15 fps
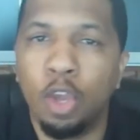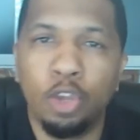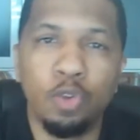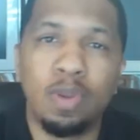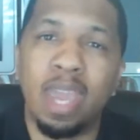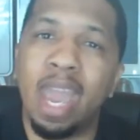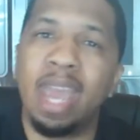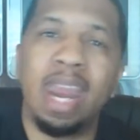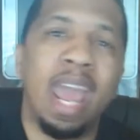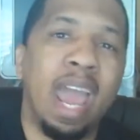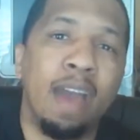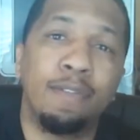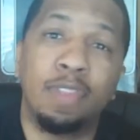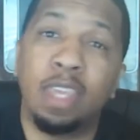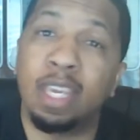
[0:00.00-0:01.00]
You can't
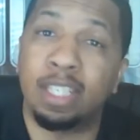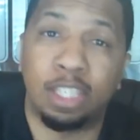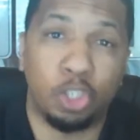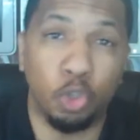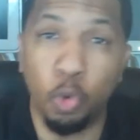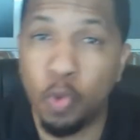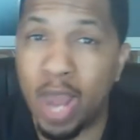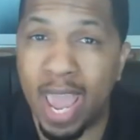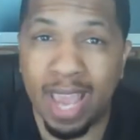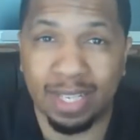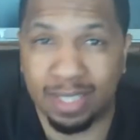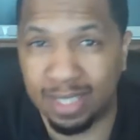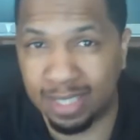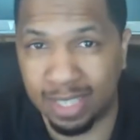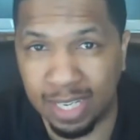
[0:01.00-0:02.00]
have the as soon as
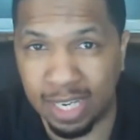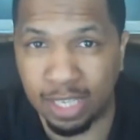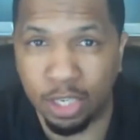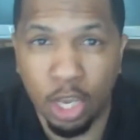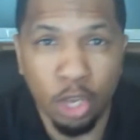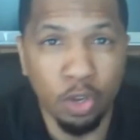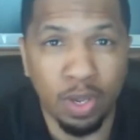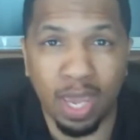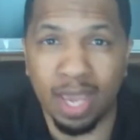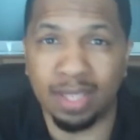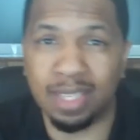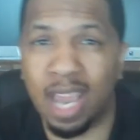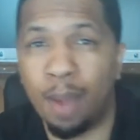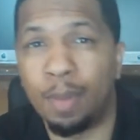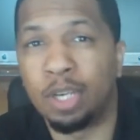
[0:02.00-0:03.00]
disease. You can't
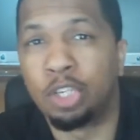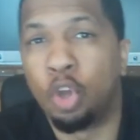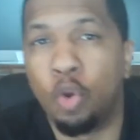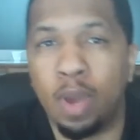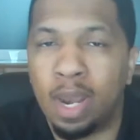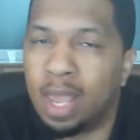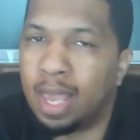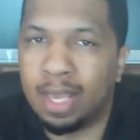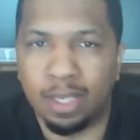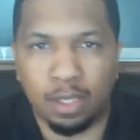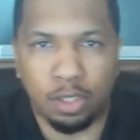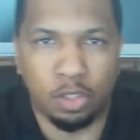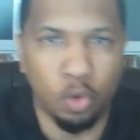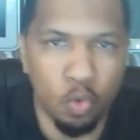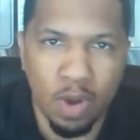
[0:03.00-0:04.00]
say, I'm going to do it as
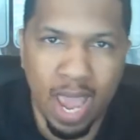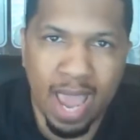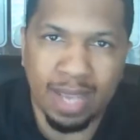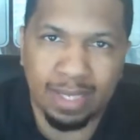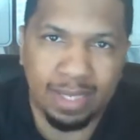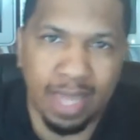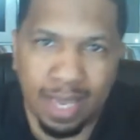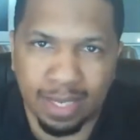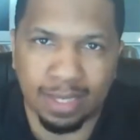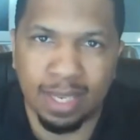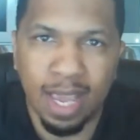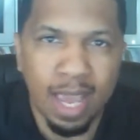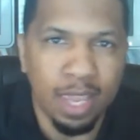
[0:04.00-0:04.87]
soon as this.